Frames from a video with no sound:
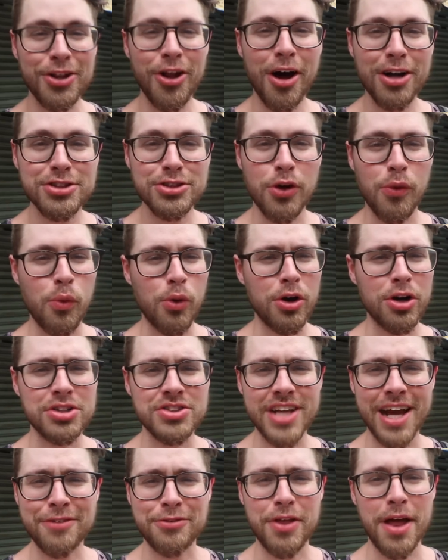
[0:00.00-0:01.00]
lots of
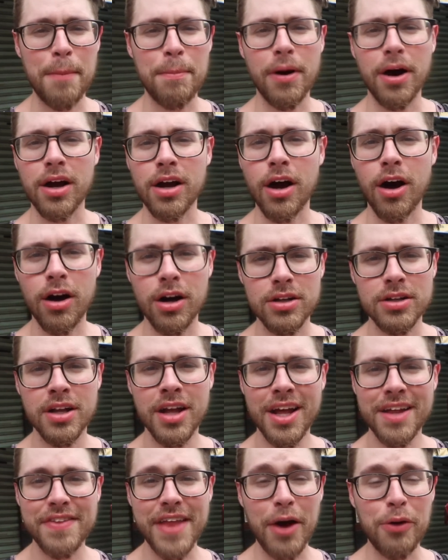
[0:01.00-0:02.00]
words after that bun con.
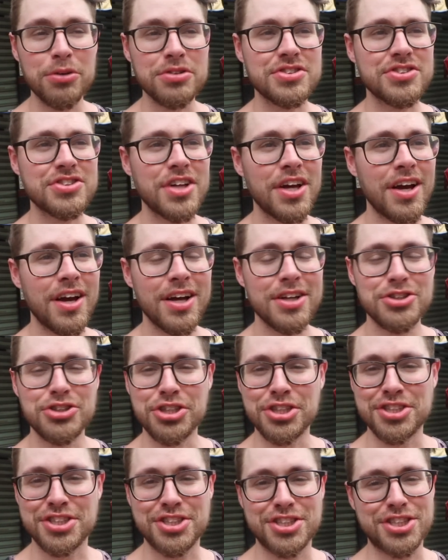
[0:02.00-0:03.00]
That was
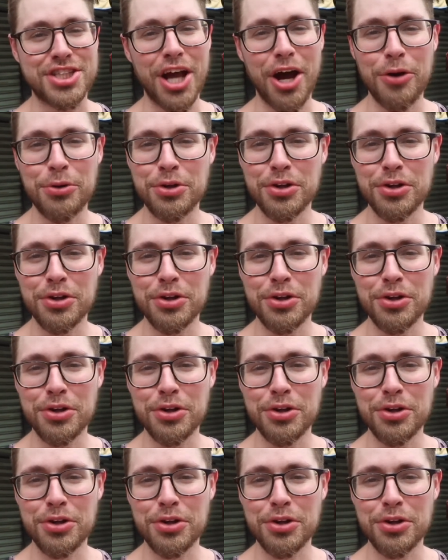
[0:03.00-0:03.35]
just so